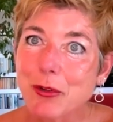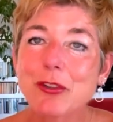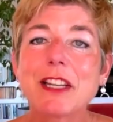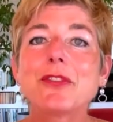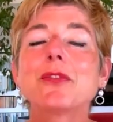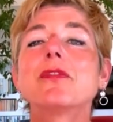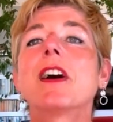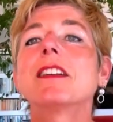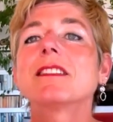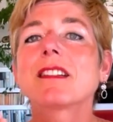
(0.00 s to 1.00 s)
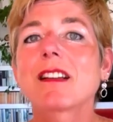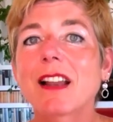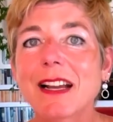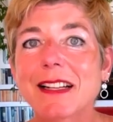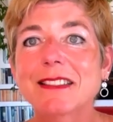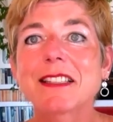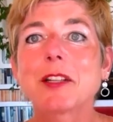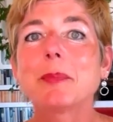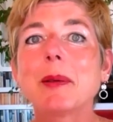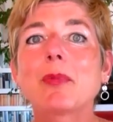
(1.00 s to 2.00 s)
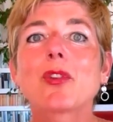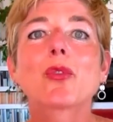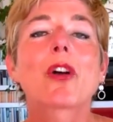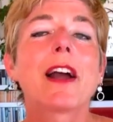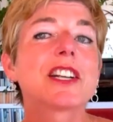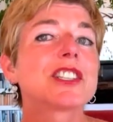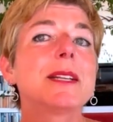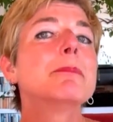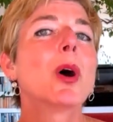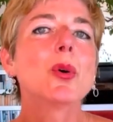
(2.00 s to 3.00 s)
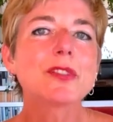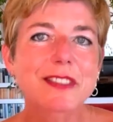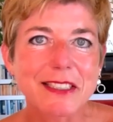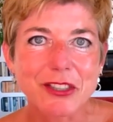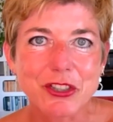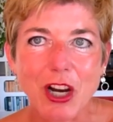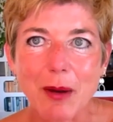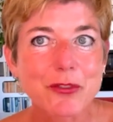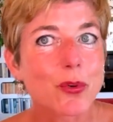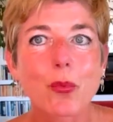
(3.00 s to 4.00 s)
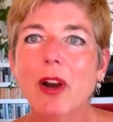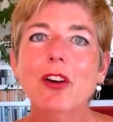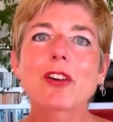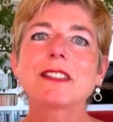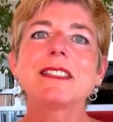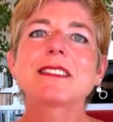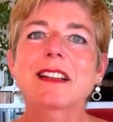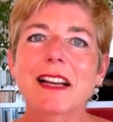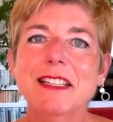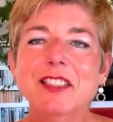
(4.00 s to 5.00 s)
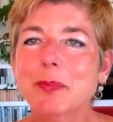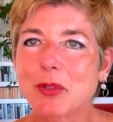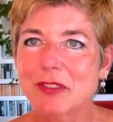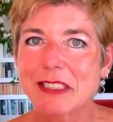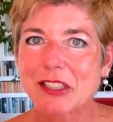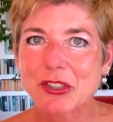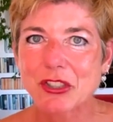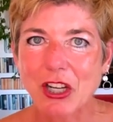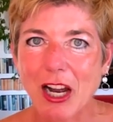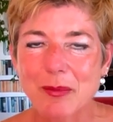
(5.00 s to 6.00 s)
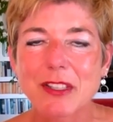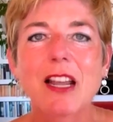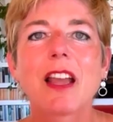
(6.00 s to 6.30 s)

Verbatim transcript: you need to find the clients and the people who are actually posting the job. So, where are these clients posting their jobs?